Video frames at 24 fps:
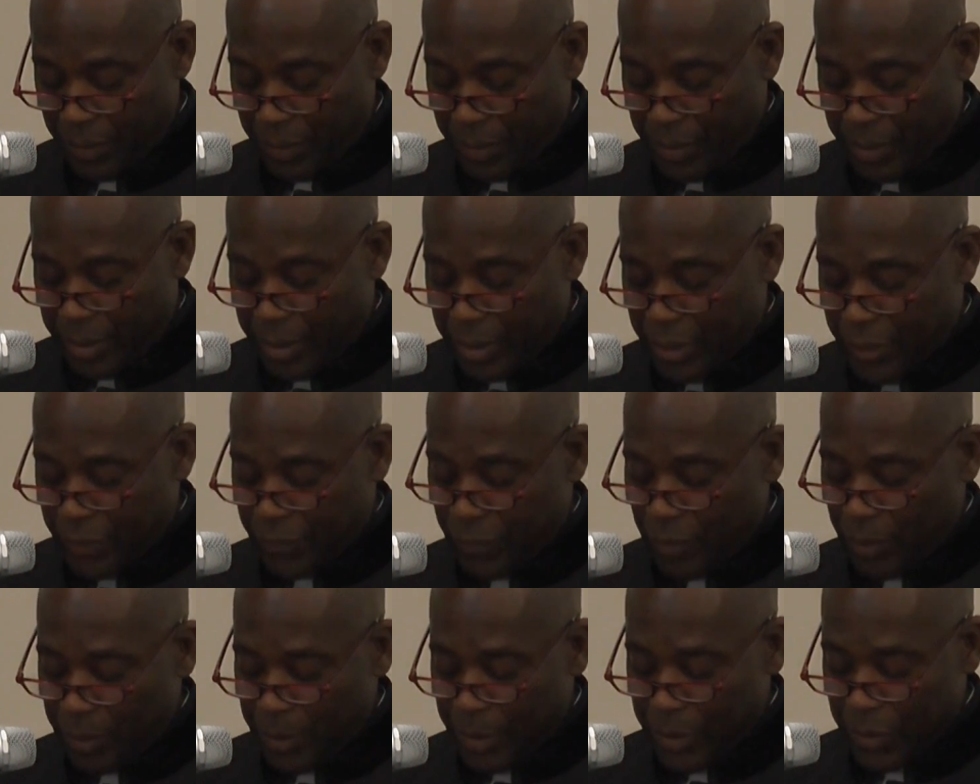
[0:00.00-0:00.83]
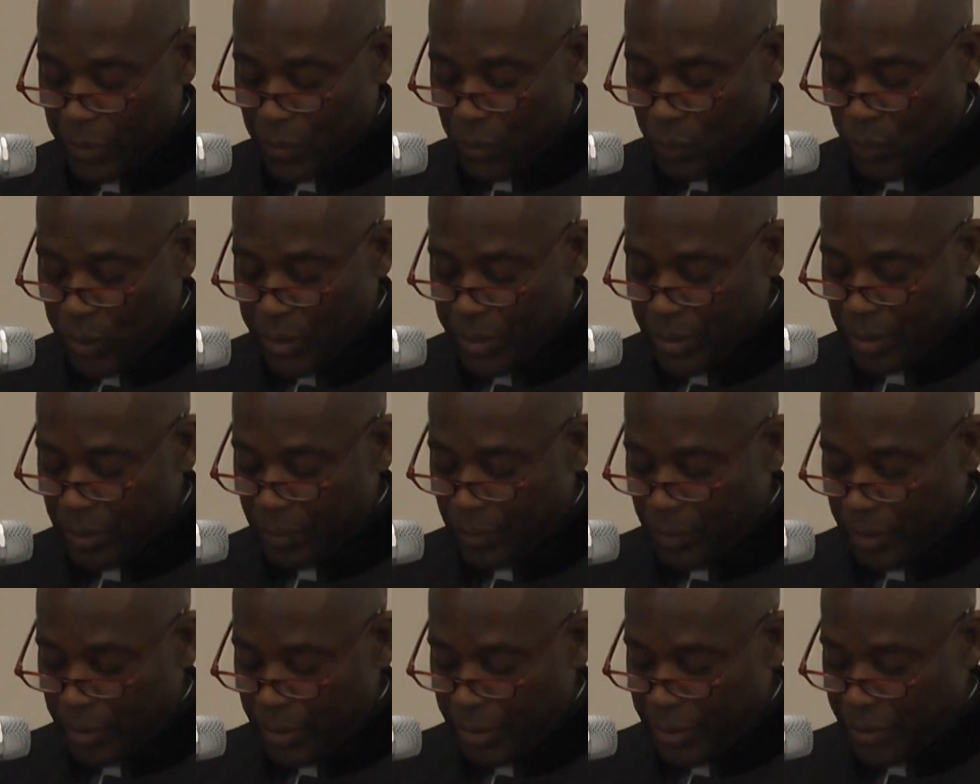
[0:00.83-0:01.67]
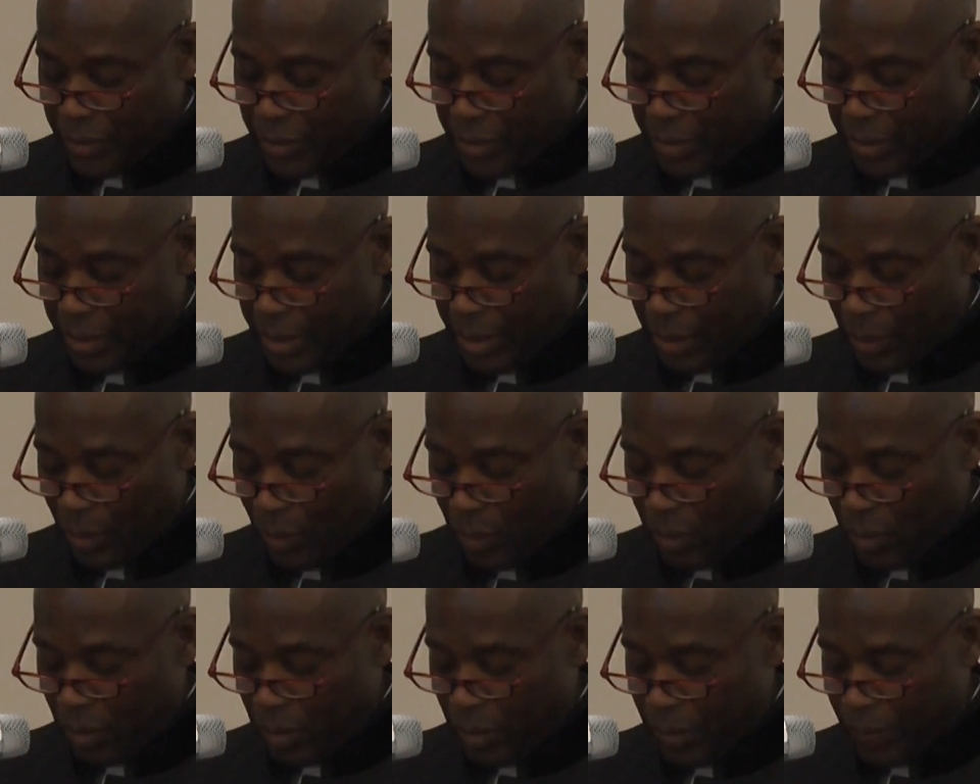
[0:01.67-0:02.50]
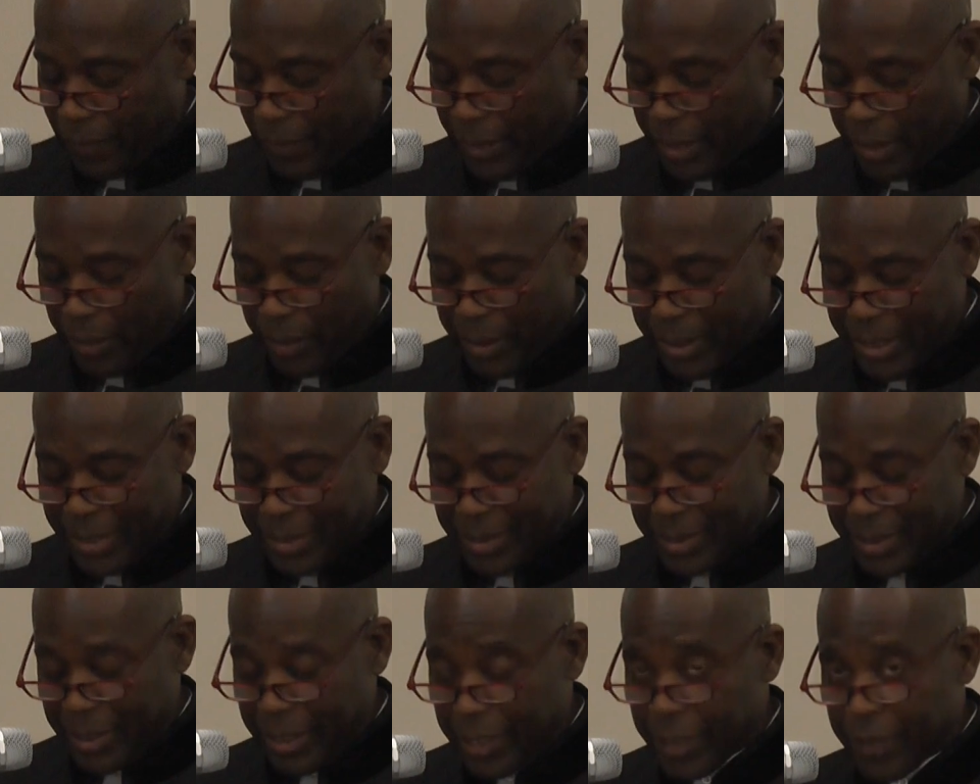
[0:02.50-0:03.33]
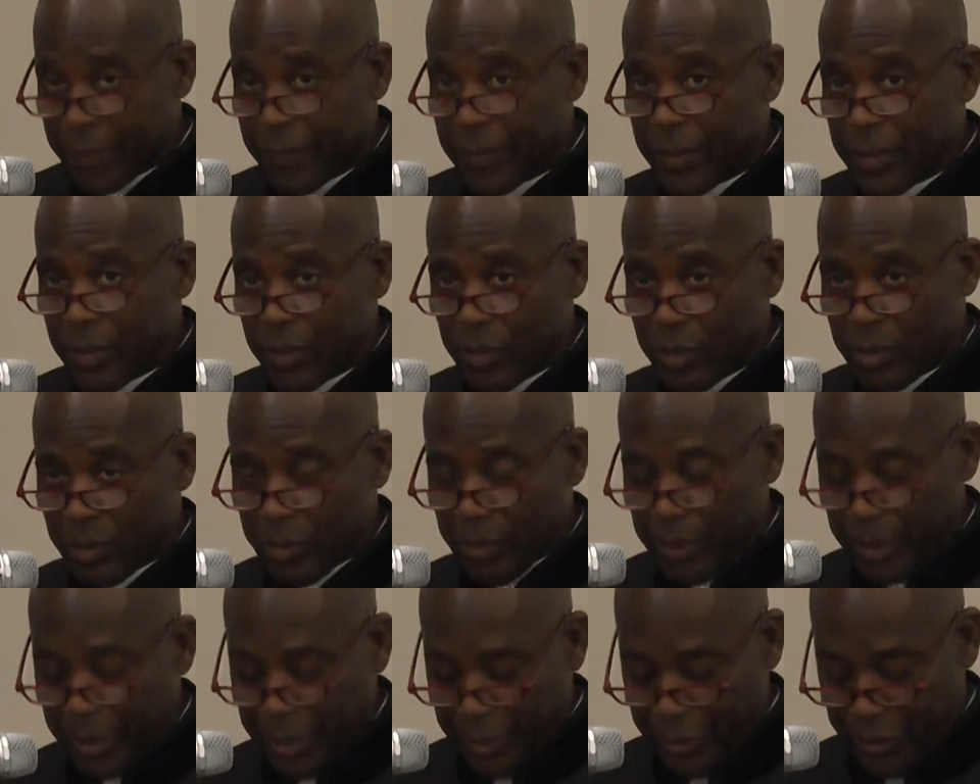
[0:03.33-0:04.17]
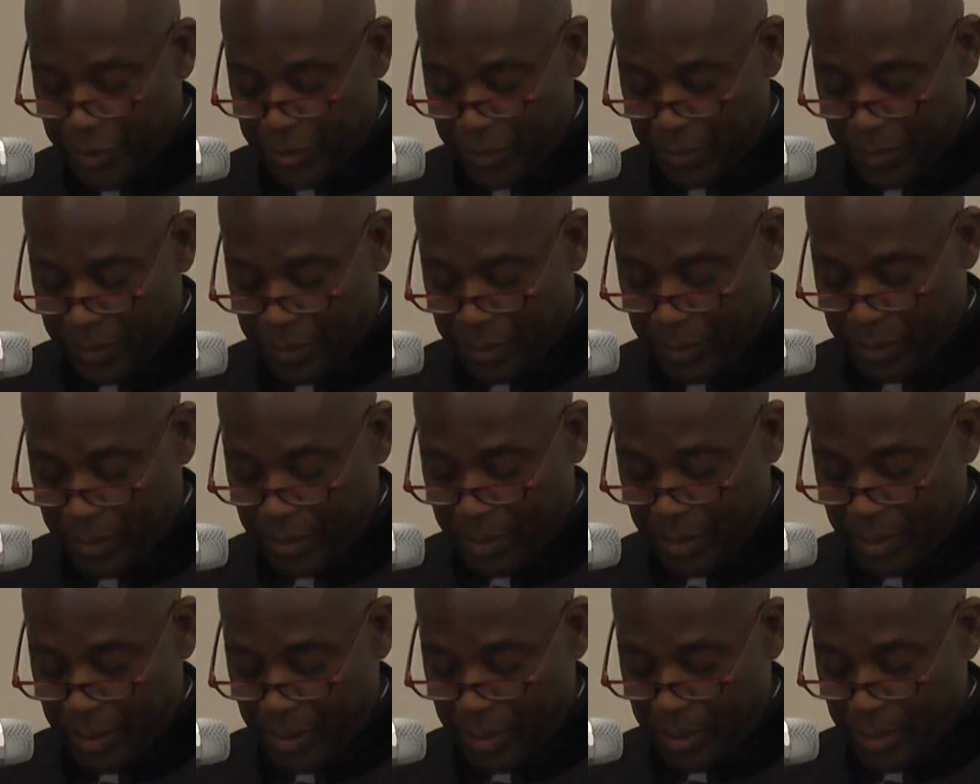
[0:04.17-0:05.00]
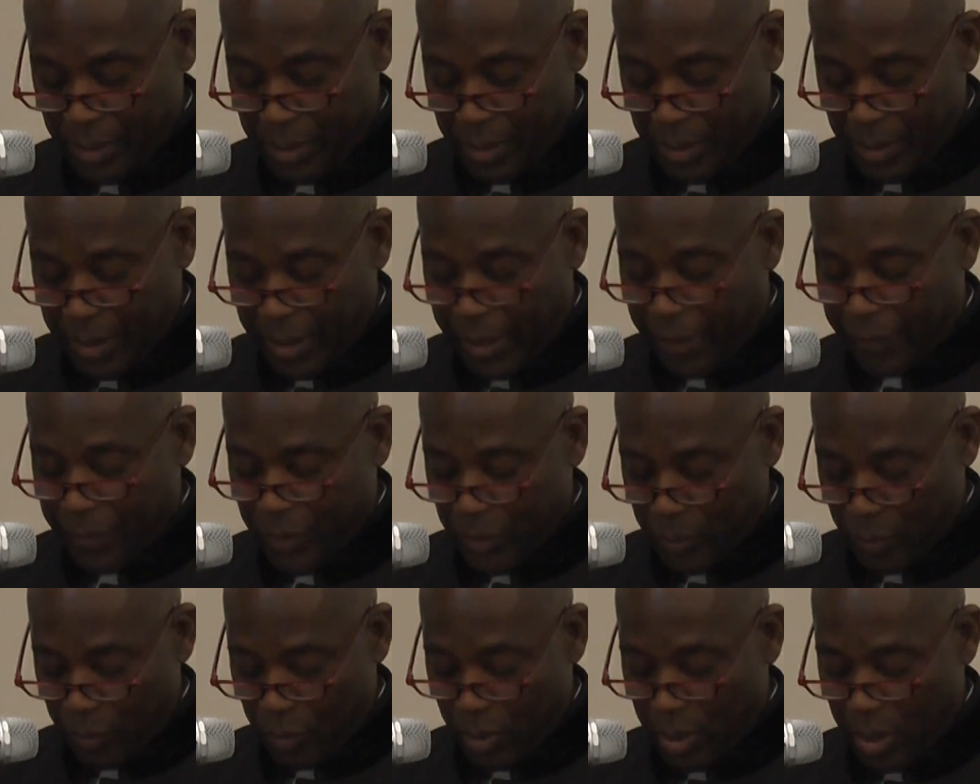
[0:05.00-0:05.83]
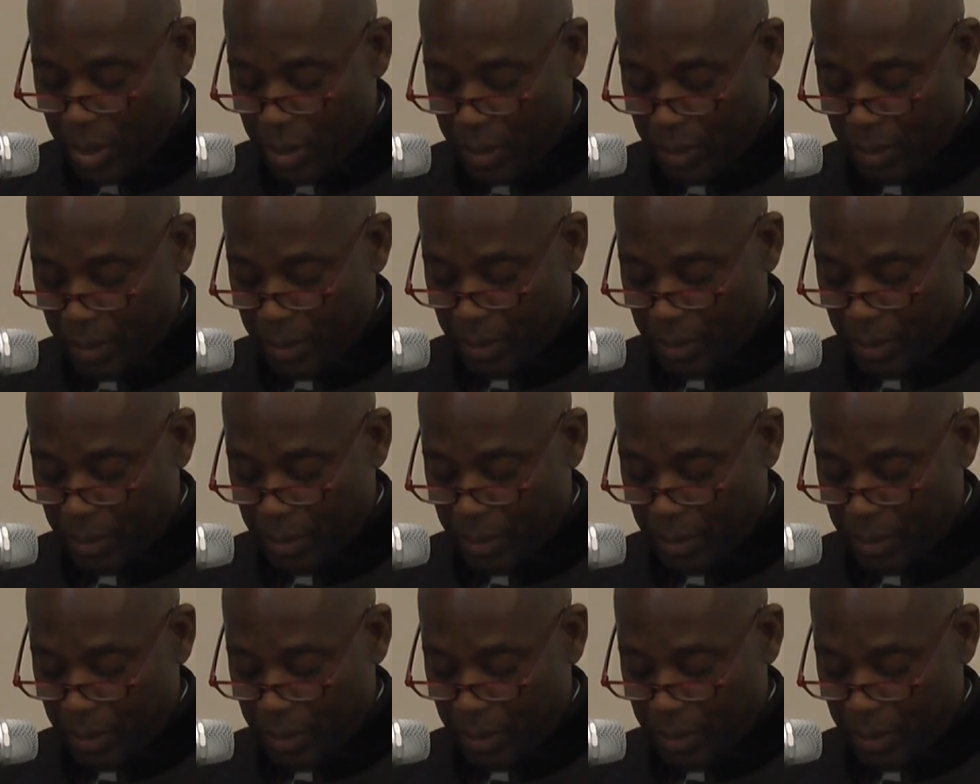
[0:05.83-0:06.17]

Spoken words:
It is from this wisdom religion that all the various individual religions have sprung,